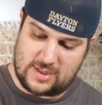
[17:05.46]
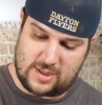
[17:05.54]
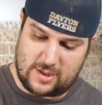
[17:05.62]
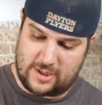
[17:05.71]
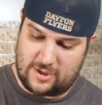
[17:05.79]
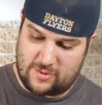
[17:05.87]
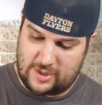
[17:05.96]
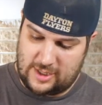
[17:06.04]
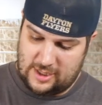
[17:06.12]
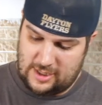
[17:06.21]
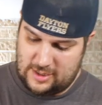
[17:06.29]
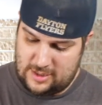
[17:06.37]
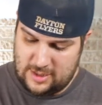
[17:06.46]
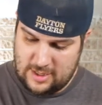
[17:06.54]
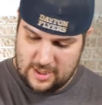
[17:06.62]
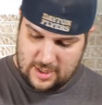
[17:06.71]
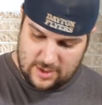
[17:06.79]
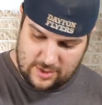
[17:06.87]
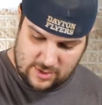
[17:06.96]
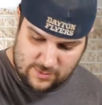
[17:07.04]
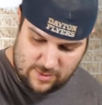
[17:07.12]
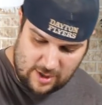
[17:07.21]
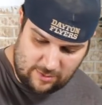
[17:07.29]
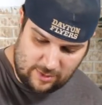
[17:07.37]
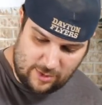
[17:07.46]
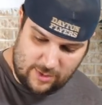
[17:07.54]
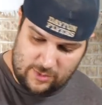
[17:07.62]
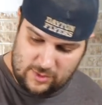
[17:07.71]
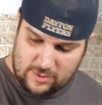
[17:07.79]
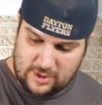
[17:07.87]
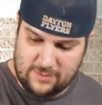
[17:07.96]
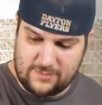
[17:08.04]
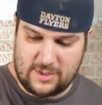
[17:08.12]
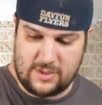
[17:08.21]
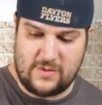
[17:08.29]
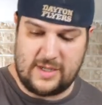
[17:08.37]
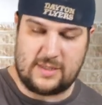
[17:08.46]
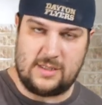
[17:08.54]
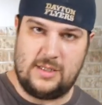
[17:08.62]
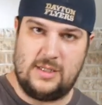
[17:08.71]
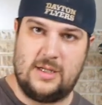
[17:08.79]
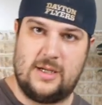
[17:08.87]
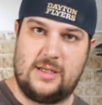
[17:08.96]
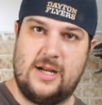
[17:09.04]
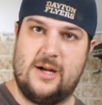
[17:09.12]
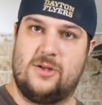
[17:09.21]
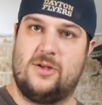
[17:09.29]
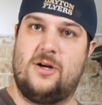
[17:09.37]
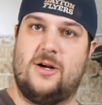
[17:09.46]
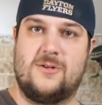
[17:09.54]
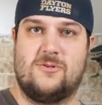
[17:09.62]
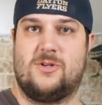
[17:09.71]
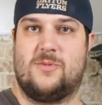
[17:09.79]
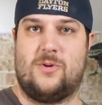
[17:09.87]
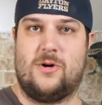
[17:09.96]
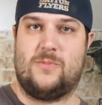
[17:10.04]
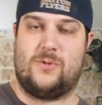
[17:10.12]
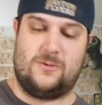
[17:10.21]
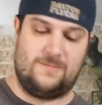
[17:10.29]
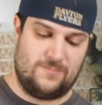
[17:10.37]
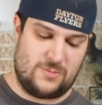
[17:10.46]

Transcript: that are in green, these are probably purple, yep, and you've got the character cards, which are purple.